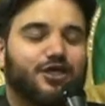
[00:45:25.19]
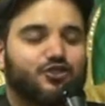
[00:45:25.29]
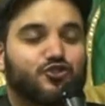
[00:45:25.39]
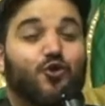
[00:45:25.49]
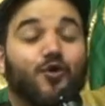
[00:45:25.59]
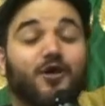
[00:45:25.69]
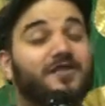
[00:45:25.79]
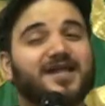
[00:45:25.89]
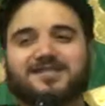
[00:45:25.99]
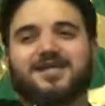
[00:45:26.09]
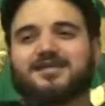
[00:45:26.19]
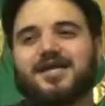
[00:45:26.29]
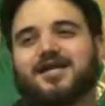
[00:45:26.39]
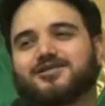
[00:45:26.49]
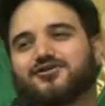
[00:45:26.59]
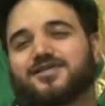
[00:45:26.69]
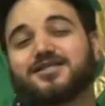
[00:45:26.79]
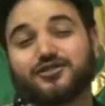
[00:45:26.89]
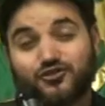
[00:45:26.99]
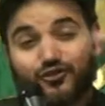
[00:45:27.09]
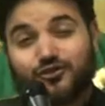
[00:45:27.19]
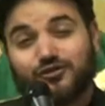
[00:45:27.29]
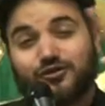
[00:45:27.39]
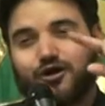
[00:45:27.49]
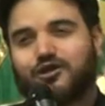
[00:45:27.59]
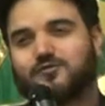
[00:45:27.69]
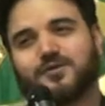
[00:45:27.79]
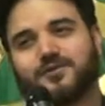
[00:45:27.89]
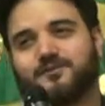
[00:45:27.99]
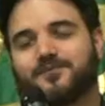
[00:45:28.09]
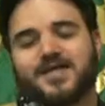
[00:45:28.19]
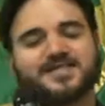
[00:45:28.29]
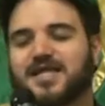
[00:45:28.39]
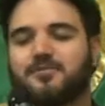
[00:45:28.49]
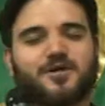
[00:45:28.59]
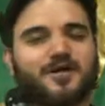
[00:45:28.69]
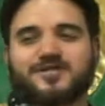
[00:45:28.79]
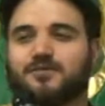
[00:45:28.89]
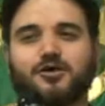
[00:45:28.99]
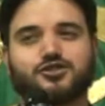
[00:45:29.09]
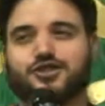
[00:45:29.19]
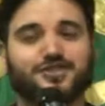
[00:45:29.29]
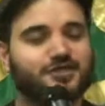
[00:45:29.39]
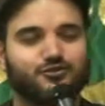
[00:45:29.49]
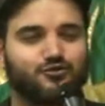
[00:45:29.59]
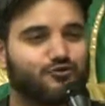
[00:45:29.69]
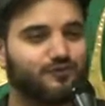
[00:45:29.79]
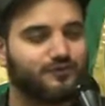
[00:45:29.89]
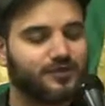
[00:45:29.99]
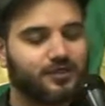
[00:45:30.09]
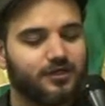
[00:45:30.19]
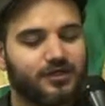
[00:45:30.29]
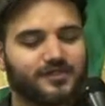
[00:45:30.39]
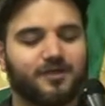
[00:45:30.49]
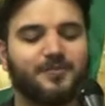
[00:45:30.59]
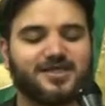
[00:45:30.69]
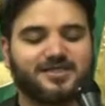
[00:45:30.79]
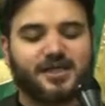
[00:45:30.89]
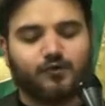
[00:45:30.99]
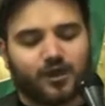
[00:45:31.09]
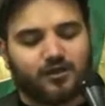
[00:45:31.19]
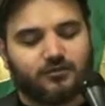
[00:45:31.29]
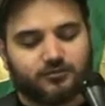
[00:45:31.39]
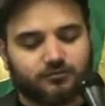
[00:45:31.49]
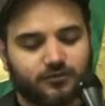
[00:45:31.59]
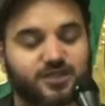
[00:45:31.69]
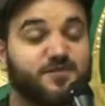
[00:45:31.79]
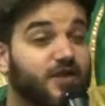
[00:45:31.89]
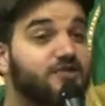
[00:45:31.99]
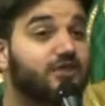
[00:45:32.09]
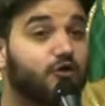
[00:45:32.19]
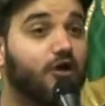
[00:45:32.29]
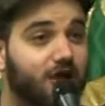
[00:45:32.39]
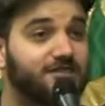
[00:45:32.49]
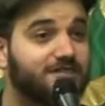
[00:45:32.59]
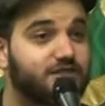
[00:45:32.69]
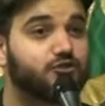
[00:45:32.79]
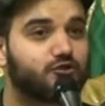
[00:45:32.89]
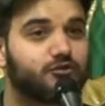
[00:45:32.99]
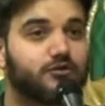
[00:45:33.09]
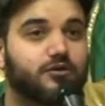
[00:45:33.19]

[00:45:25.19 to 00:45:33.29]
So that's not the answer. That's a circular argument. It's not because the marja says so. Some may say, well, it's because the Quran says so.